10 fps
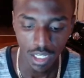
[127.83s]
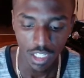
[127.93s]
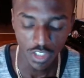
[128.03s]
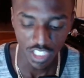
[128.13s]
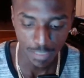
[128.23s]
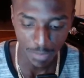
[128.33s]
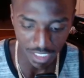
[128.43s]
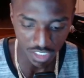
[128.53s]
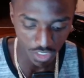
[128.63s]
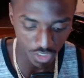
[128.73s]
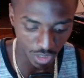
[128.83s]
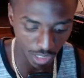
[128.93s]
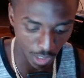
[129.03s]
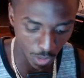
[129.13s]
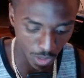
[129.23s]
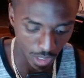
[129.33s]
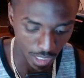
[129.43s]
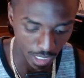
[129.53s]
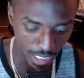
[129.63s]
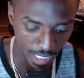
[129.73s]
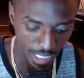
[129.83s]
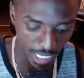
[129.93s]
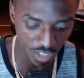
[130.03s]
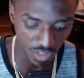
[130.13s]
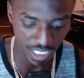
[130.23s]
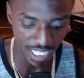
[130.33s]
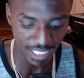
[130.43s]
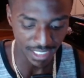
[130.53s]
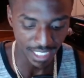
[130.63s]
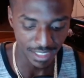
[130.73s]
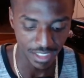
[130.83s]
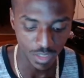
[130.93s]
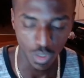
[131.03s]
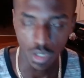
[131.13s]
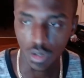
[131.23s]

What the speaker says: Your expenses are low and your debt is at zero.